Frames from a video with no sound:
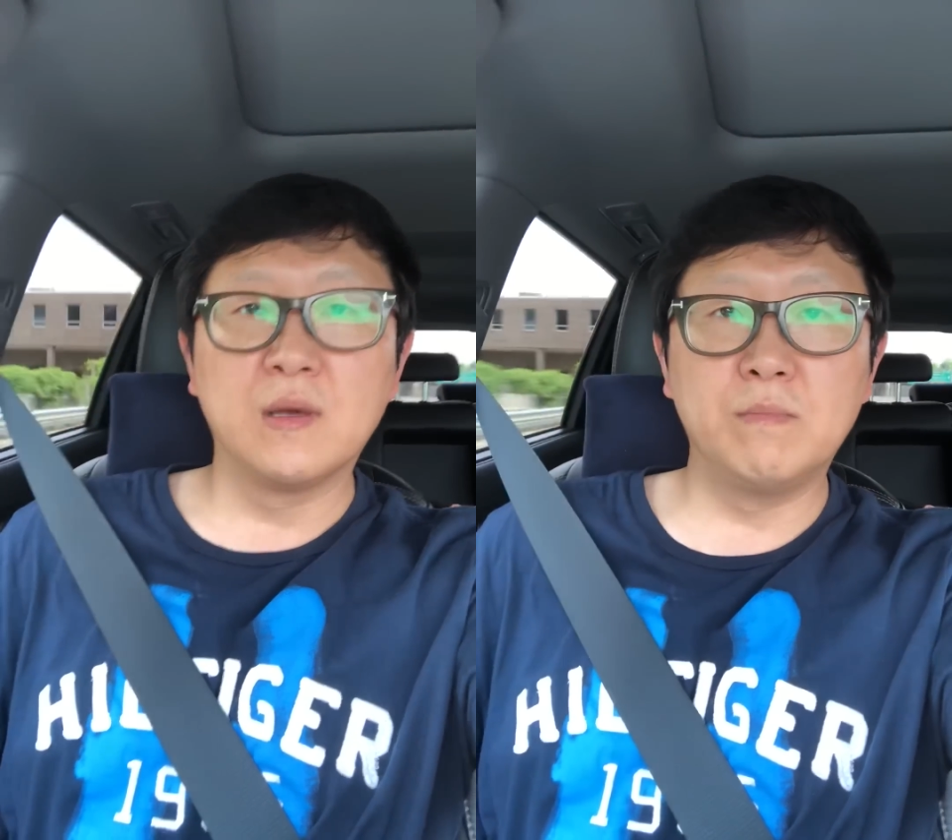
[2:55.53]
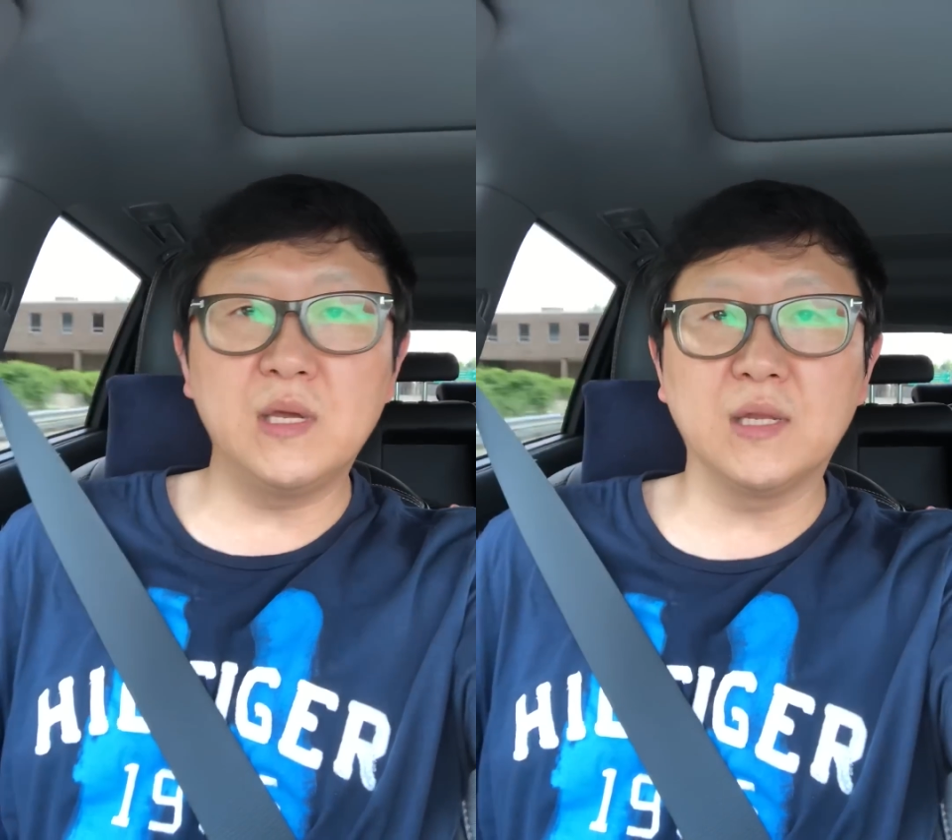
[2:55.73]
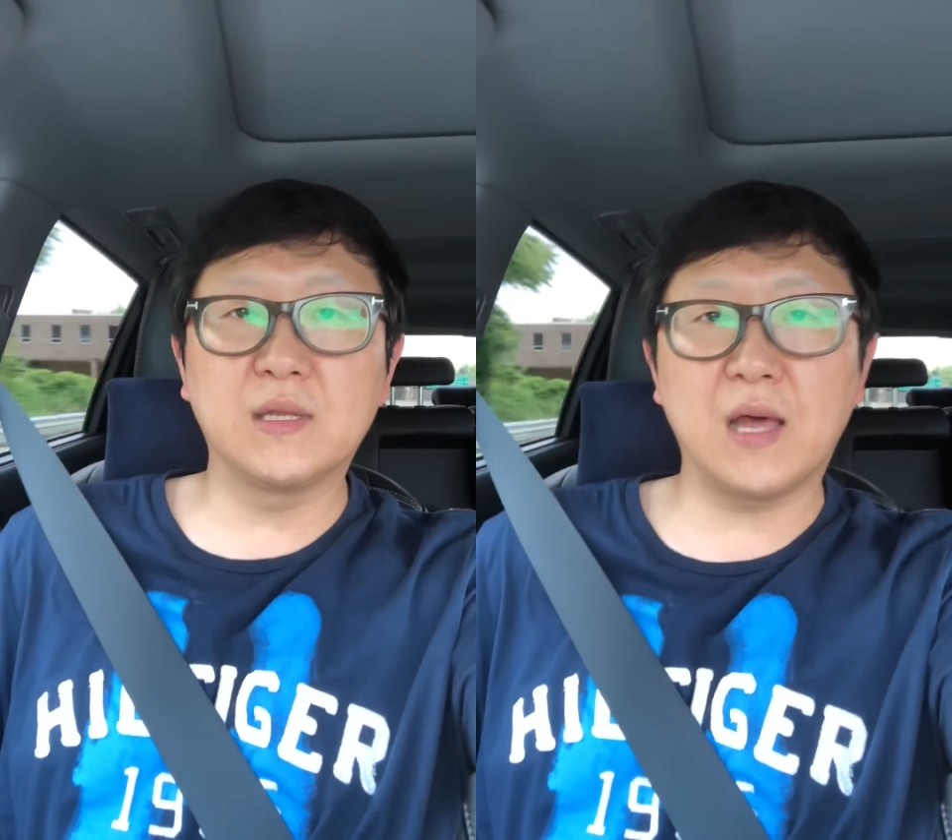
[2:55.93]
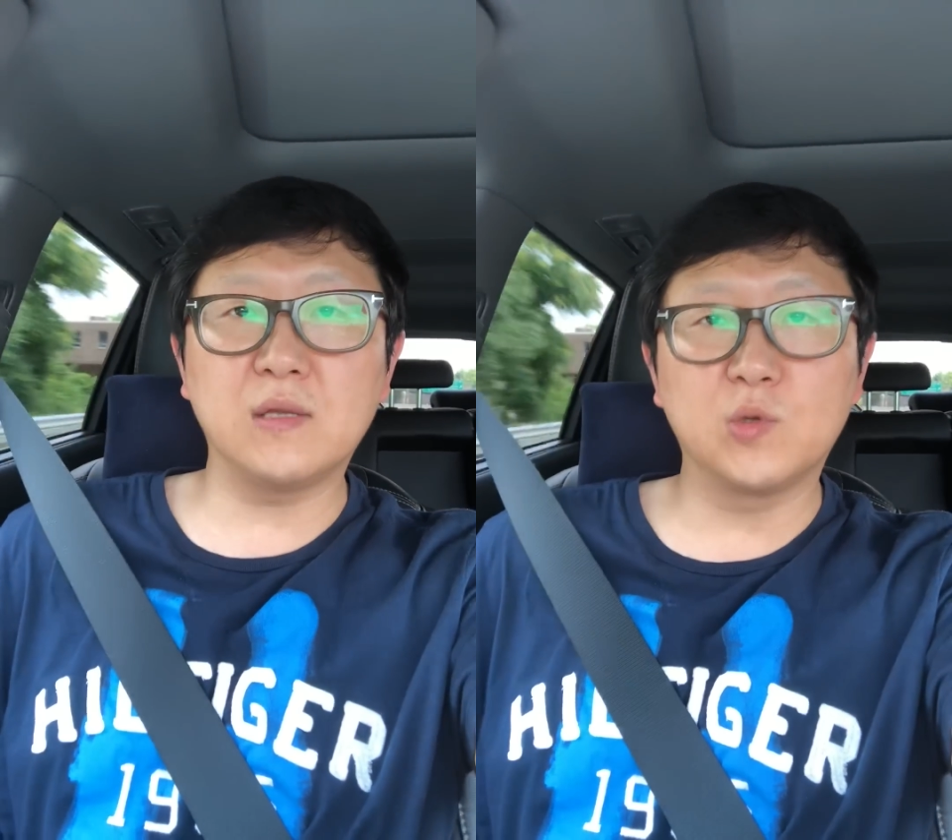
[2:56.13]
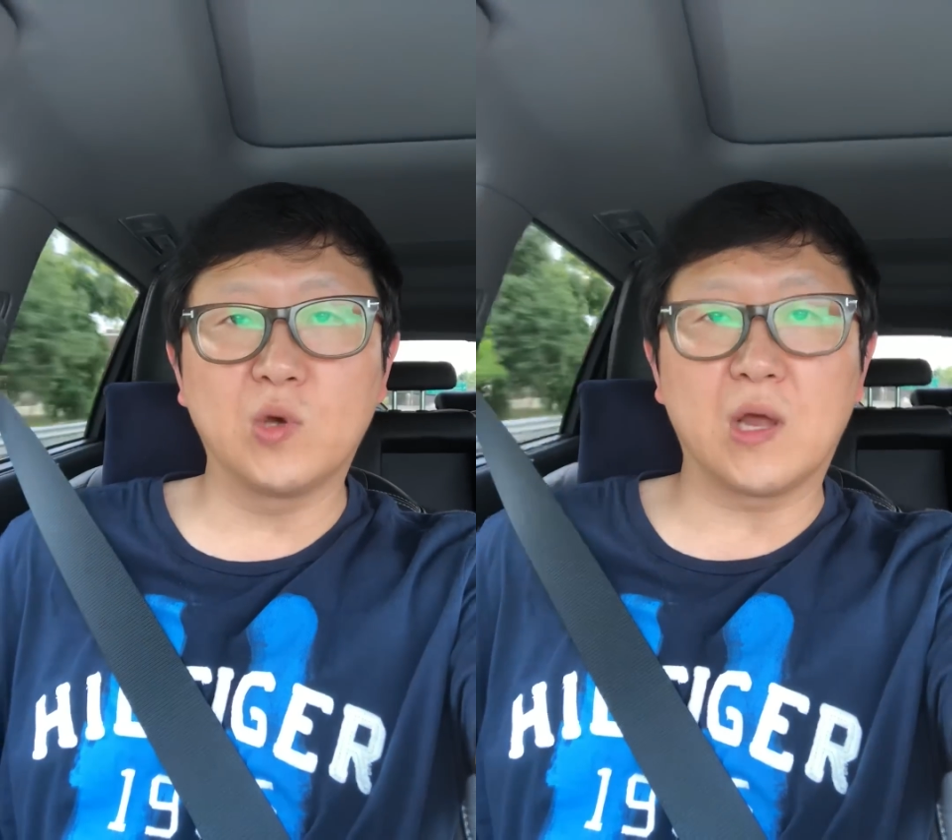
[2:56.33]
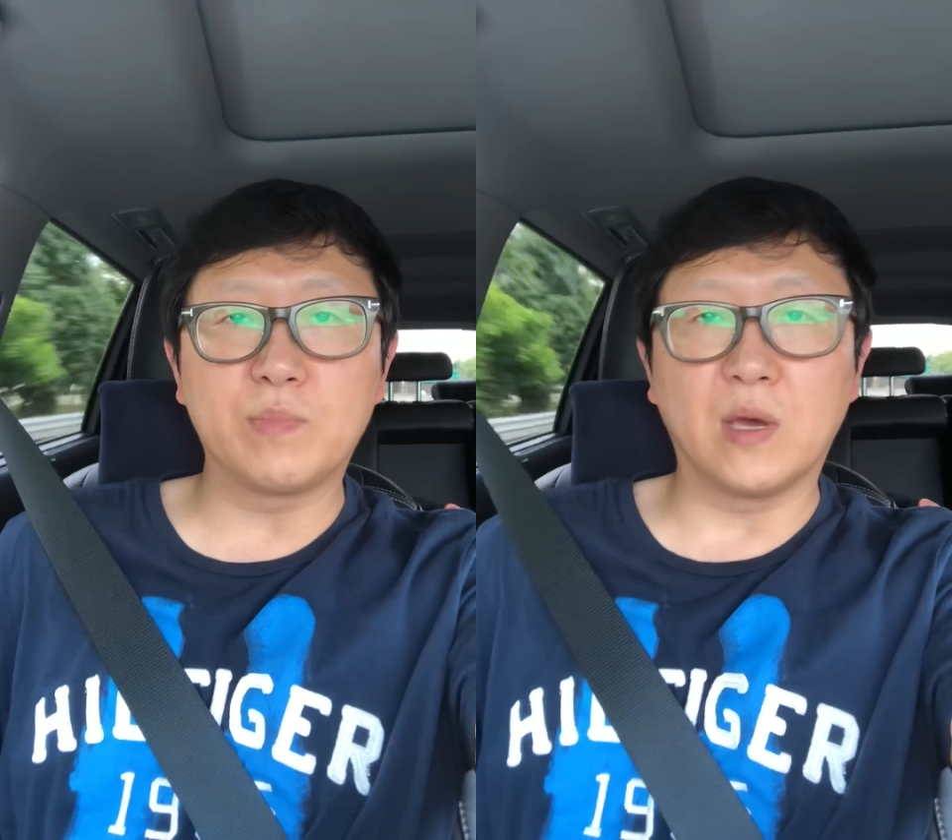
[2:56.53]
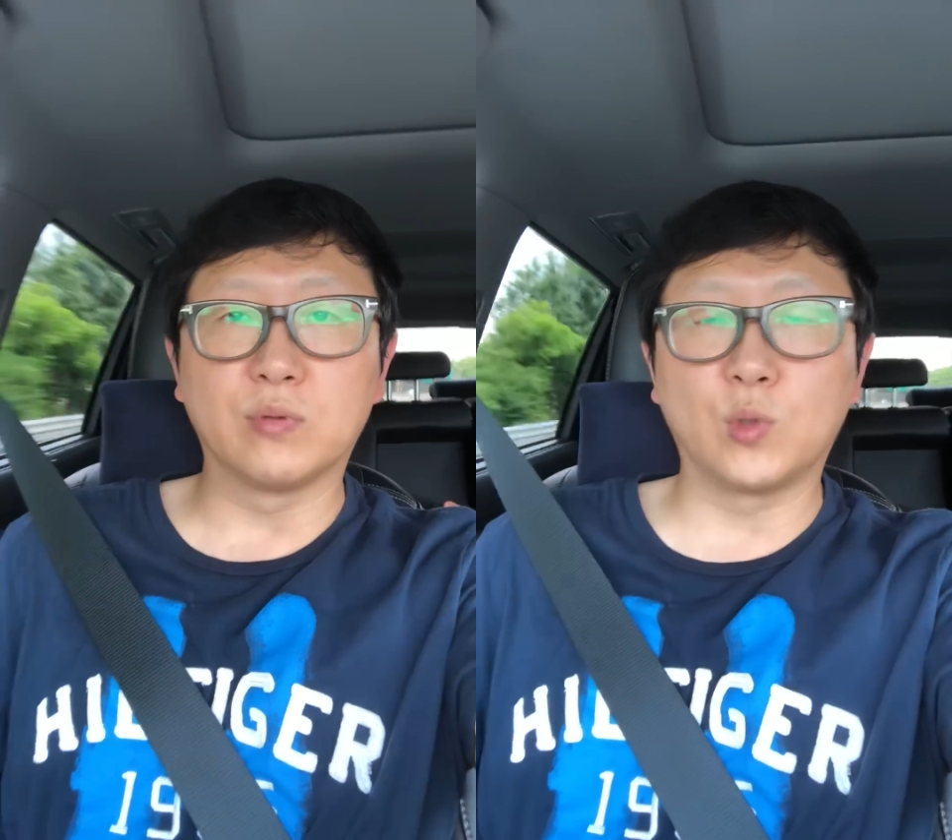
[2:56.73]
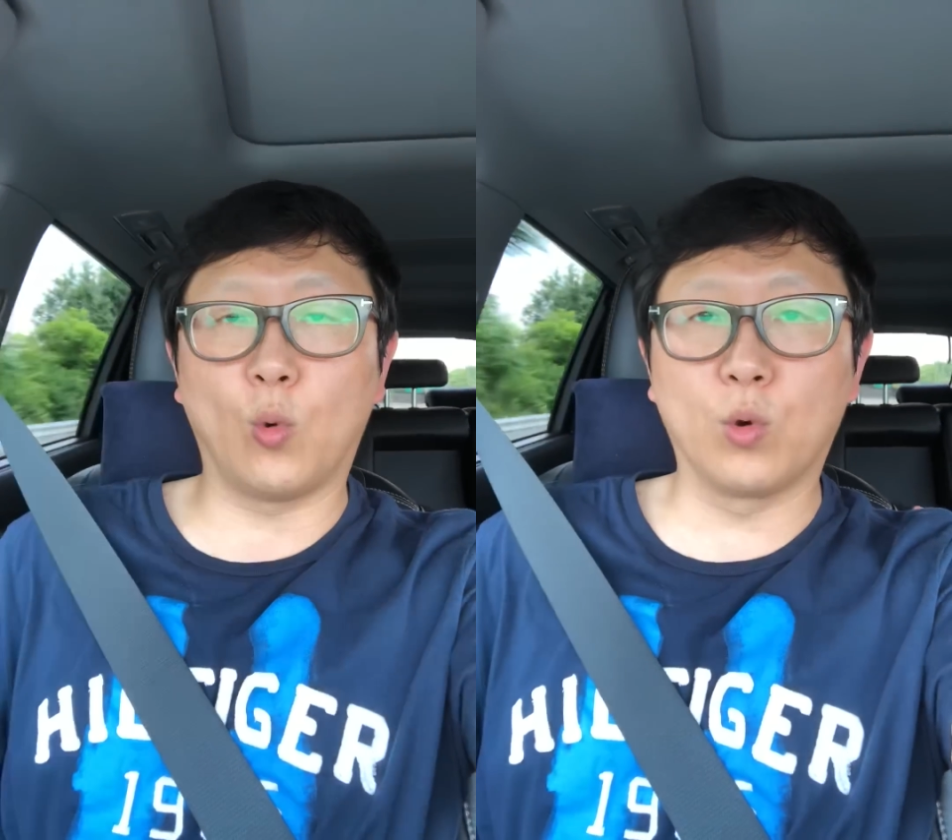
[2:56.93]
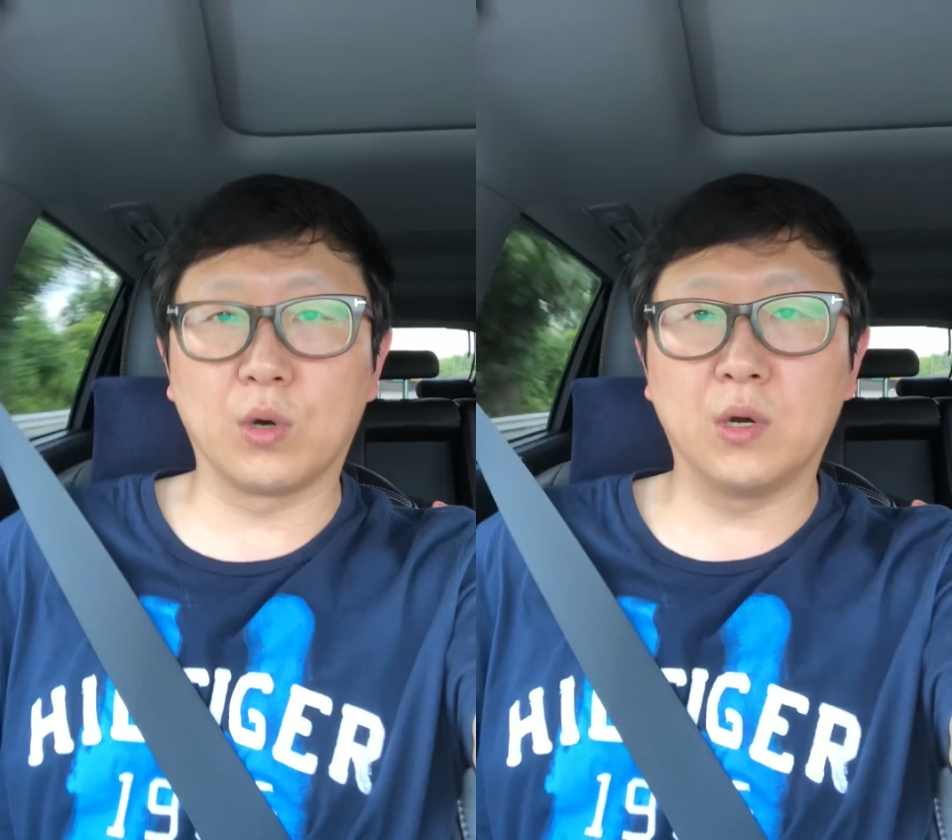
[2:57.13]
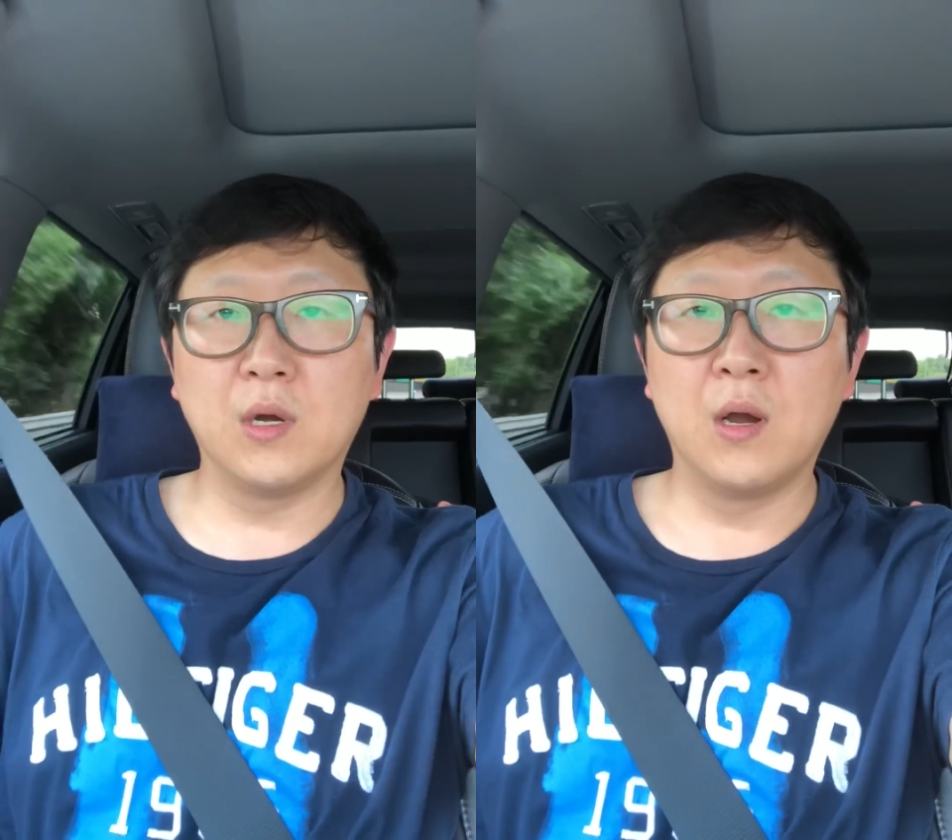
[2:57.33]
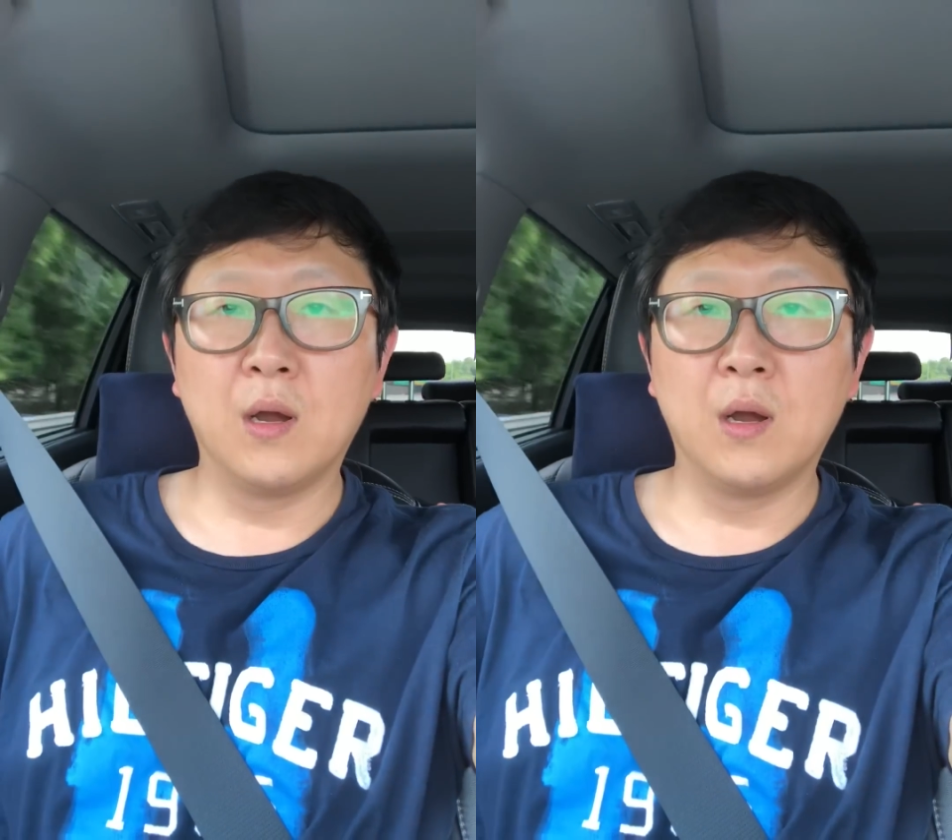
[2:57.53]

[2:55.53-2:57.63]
meaning that you're gonna be able to order